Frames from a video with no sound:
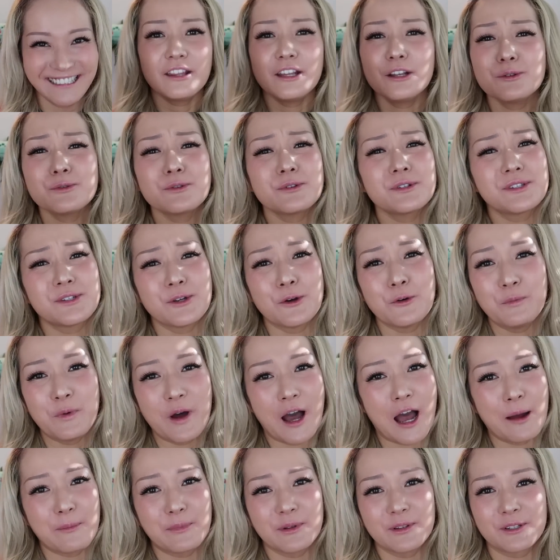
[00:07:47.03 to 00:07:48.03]
These were so
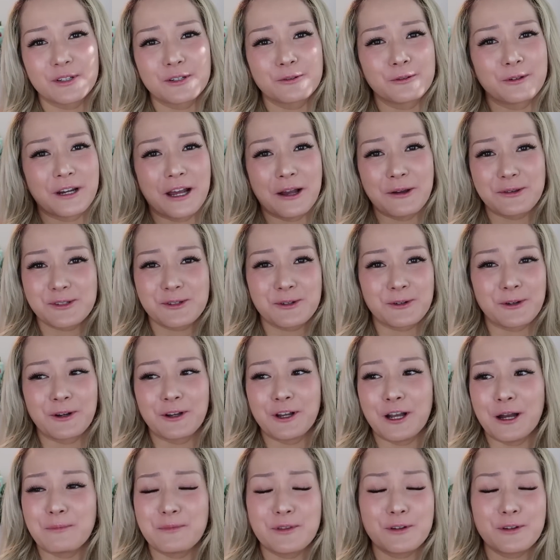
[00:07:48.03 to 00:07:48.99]
popular when I was growing up.